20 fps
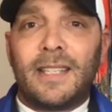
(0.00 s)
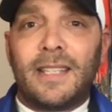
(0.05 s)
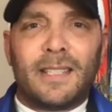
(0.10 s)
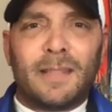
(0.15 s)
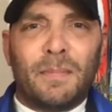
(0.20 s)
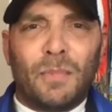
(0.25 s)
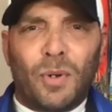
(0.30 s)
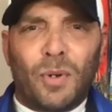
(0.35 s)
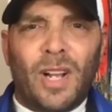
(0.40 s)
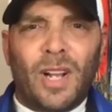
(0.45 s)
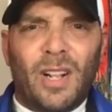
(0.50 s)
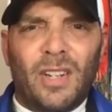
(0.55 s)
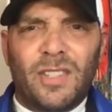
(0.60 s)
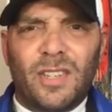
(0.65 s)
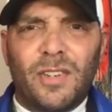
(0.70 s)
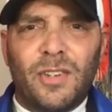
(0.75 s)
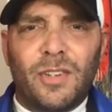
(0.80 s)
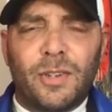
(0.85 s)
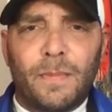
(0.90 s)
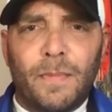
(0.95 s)
some more knowledge
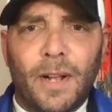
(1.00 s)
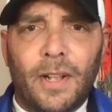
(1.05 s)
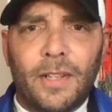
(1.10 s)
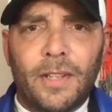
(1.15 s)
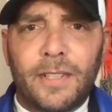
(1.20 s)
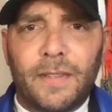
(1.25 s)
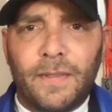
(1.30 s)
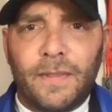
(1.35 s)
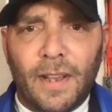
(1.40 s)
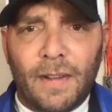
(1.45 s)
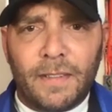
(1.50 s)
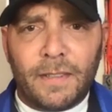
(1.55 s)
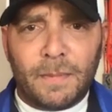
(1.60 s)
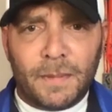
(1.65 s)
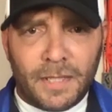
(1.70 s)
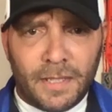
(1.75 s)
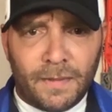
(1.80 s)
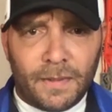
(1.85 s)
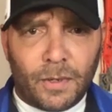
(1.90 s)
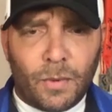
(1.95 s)
under your belts if you have
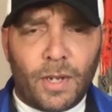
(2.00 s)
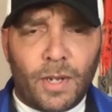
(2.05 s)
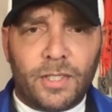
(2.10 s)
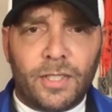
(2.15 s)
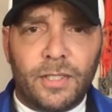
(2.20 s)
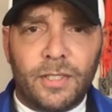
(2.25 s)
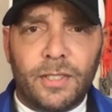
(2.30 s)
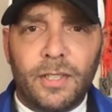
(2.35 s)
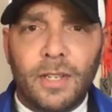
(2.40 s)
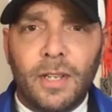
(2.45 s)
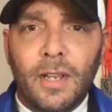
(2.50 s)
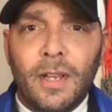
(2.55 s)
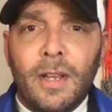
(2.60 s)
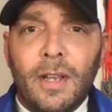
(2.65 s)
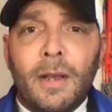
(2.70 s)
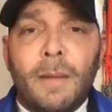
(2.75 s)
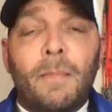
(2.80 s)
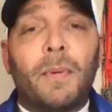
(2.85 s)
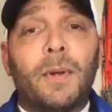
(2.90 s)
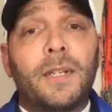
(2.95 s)
specific questions.
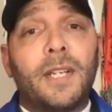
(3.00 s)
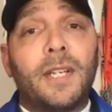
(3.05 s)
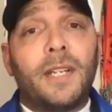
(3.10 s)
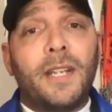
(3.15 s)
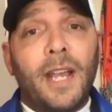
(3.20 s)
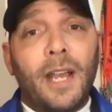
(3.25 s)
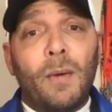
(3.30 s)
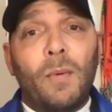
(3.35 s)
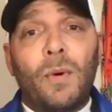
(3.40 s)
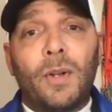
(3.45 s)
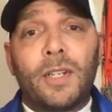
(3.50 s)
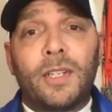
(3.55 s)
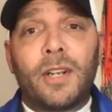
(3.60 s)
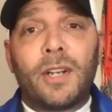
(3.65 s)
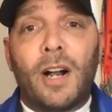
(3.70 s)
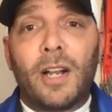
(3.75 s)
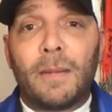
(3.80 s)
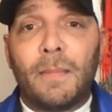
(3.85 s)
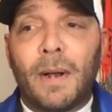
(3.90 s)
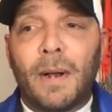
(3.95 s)
But today I want to
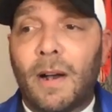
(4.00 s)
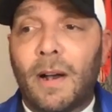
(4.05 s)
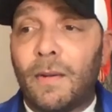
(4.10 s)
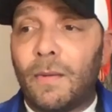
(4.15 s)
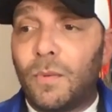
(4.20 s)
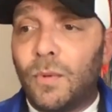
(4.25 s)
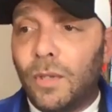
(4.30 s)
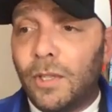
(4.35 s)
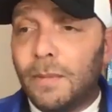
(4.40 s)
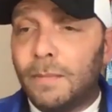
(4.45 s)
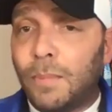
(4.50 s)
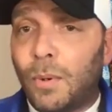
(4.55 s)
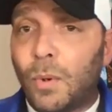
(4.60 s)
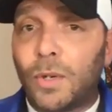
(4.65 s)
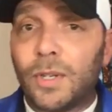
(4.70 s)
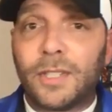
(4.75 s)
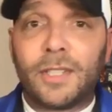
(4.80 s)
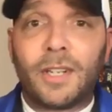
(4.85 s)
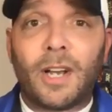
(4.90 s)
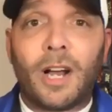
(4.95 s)
talk about a really
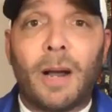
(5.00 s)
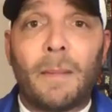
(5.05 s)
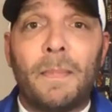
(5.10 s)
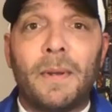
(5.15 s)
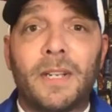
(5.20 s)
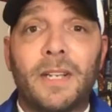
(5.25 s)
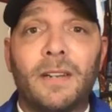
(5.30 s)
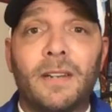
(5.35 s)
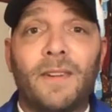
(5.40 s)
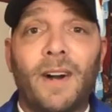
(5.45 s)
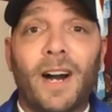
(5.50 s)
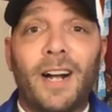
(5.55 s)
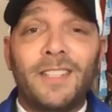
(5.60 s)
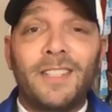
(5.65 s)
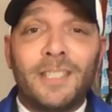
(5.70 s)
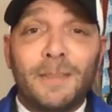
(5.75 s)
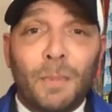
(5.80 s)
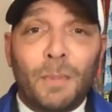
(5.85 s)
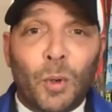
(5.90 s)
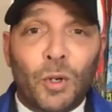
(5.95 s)
important topic of
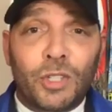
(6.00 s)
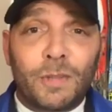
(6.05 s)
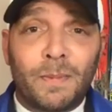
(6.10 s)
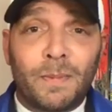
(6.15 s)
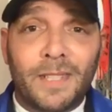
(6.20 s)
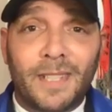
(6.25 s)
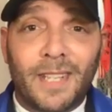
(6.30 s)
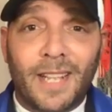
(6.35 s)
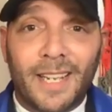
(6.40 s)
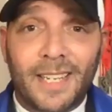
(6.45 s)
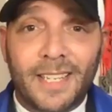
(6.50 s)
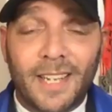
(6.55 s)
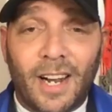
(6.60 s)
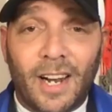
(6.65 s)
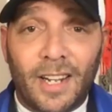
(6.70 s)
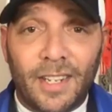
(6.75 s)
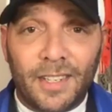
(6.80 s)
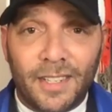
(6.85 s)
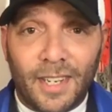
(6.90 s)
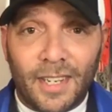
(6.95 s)
unsportsmanlike
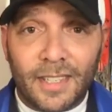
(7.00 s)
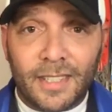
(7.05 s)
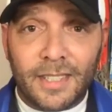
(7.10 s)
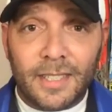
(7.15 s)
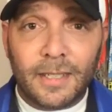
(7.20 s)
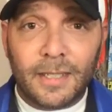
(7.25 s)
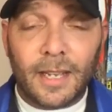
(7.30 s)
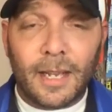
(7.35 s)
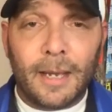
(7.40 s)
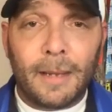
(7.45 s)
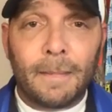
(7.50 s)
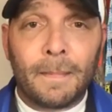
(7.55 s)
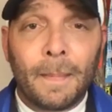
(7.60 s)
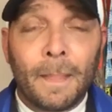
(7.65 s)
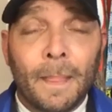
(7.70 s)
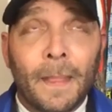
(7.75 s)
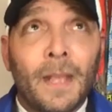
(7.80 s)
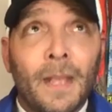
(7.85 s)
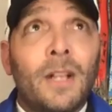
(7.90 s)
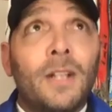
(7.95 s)
conduct. Okay,
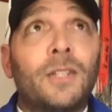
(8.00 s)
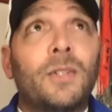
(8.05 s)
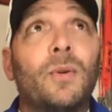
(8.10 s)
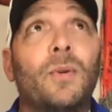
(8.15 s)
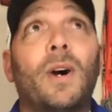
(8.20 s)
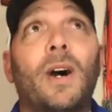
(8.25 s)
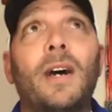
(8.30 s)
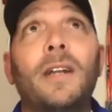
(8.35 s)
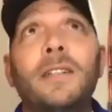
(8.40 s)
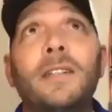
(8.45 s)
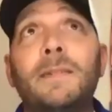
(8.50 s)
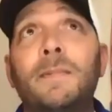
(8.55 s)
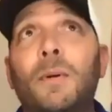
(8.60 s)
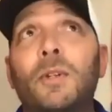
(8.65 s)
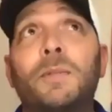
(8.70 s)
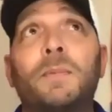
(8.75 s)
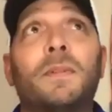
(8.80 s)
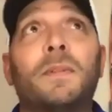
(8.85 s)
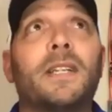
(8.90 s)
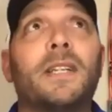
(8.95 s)
so
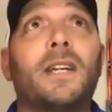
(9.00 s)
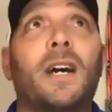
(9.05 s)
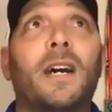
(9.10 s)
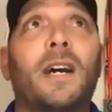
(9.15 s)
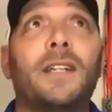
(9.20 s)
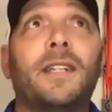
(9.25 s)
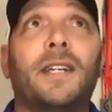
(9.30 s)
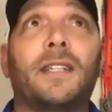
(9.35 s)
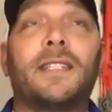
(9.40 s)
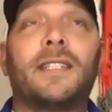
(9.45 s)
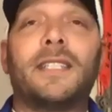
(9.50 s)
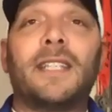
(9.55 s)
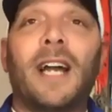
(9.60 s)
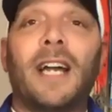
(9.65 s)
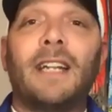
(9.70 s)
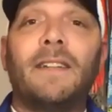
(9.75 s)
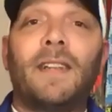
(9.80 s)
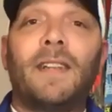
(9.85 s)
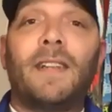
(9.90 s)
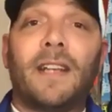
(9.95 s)
unsportsmanlike conduct is
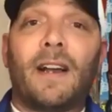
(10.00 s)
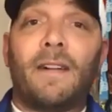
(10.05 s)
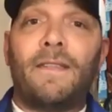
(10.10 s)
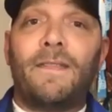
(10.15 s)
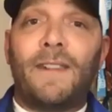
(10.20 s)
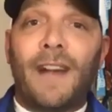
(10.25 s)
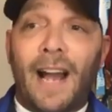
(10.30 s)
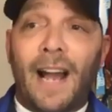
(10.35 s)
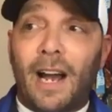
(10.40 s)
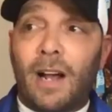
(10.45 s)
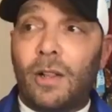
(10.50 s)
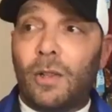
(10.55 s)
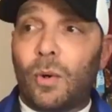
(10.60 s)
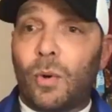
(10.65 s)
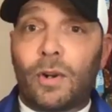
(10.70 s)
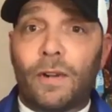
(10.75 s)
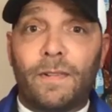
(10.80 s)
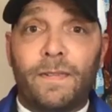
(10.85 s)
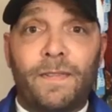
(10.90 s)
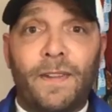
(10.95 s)
kind of like a foul
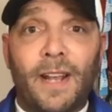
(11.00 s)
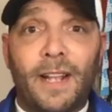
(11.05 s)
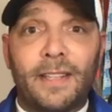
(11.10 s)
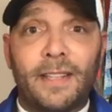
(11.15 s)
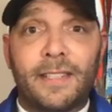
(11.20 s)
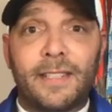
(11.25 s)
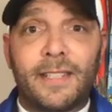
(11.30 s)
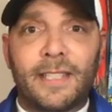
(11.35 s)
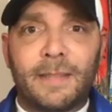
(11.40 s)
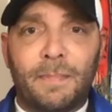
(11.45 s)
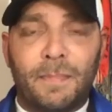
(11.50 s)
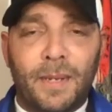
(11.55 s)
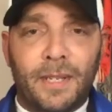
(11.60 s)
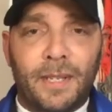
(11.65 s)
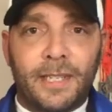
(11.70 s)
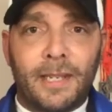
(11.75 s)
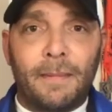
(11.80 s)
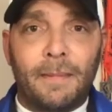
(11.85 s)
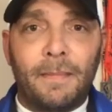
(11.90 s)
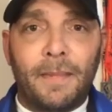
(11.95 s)
or offense that's
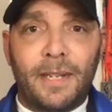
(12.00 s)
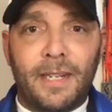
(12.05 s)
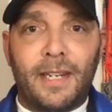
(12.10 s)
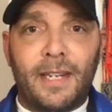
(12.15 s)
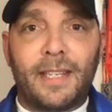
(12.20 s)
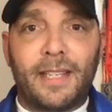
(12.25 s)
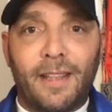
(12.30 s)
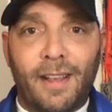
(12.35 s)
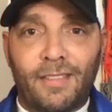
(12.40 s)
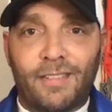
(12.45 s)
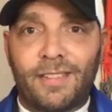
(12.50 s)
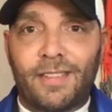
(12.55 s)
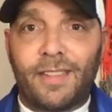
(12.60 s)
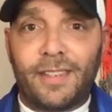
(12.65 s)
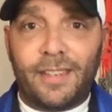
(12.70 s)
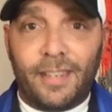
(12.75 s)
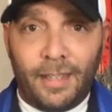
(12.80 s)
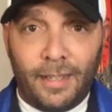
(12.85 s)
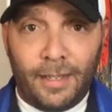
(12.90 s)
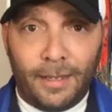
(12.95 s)
been committed against
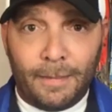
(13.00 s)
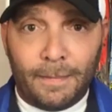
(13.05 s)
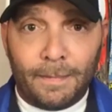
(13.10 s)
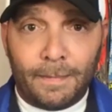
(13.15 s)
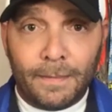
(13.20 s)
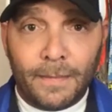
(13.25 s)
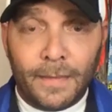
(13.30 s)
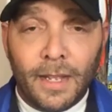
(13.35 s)
the team.